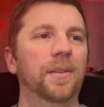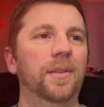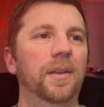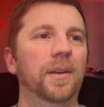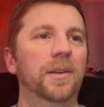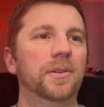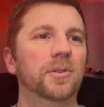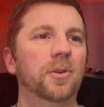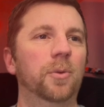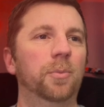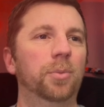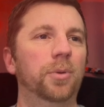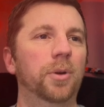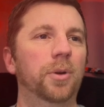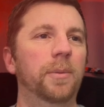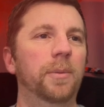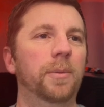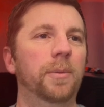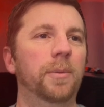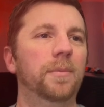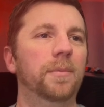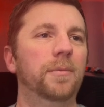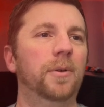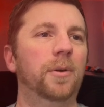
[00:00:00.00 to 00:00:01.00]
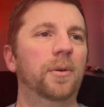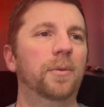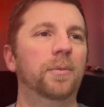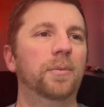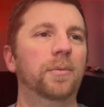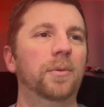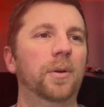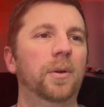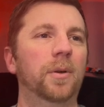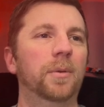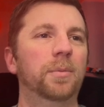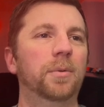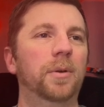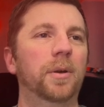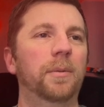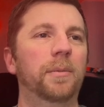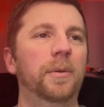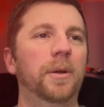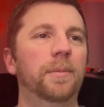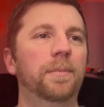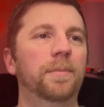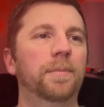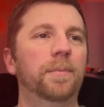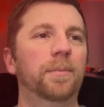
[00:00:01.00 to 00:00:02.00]
think so. Premium? No, not
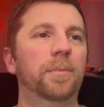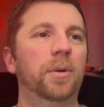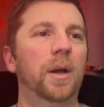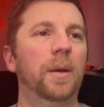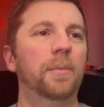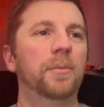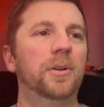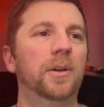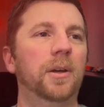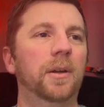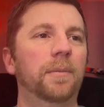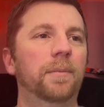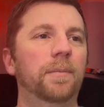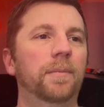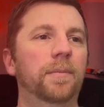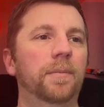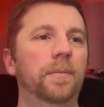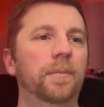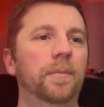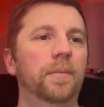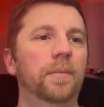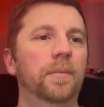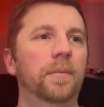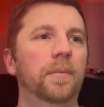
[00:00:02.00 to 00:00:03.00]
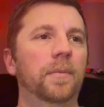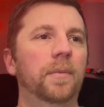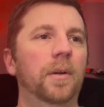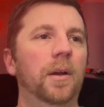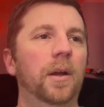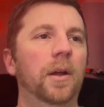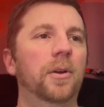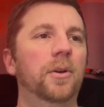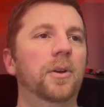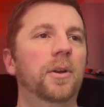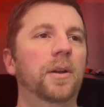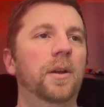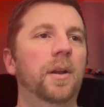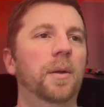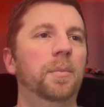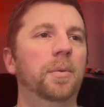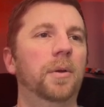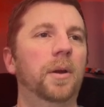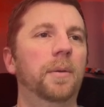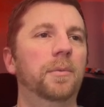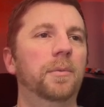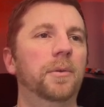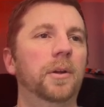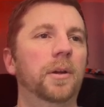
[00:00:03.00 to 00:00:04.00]
premium. Prime time. I already did
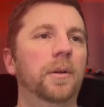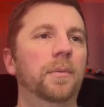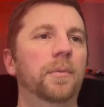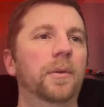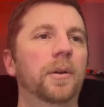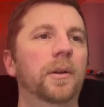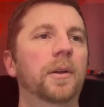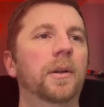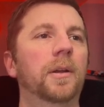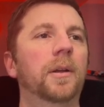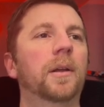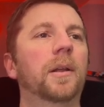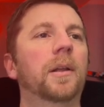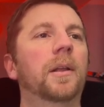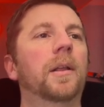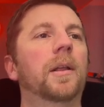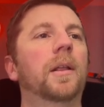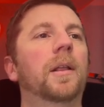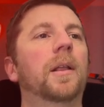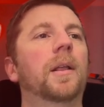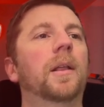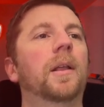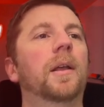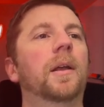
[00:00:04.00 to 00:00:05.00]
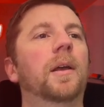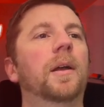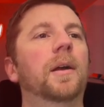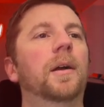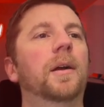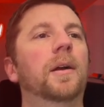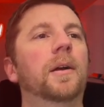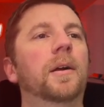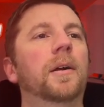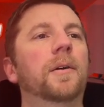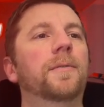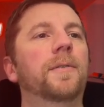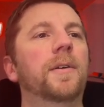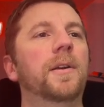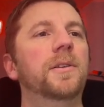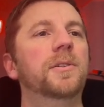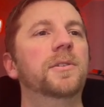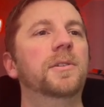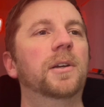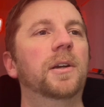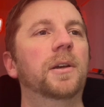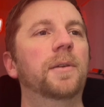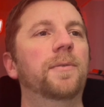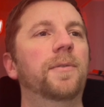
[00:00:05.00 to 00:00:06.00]
prime time.
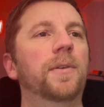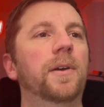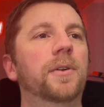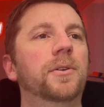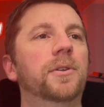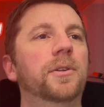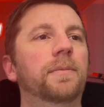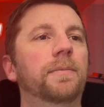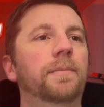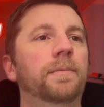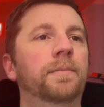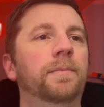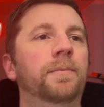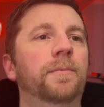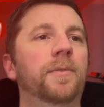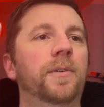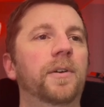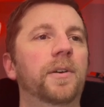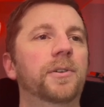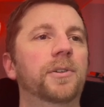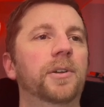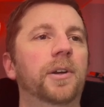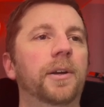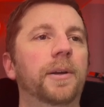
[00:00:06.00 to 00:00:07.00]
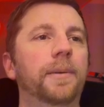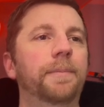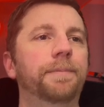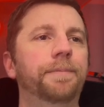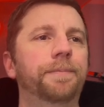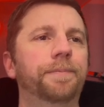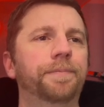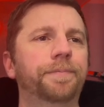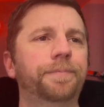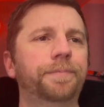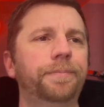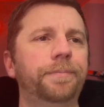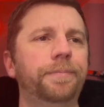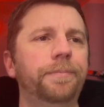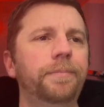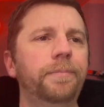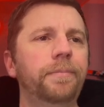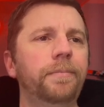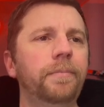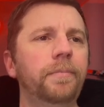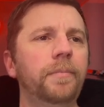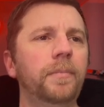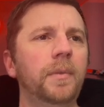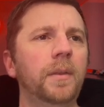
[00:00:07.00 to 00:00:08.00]
FaceTime, fair time.
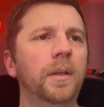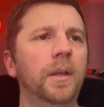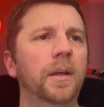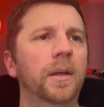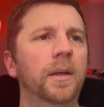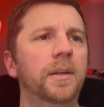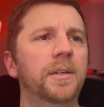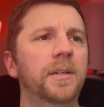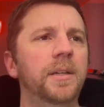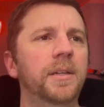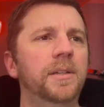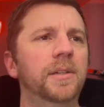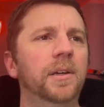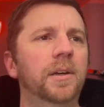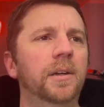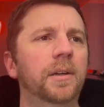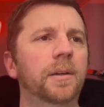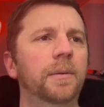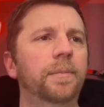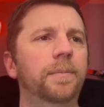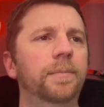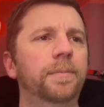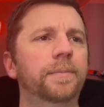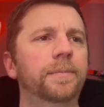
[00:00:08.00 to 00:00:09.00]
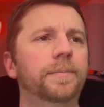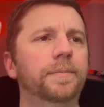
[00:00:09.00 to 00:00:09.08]
Tea time.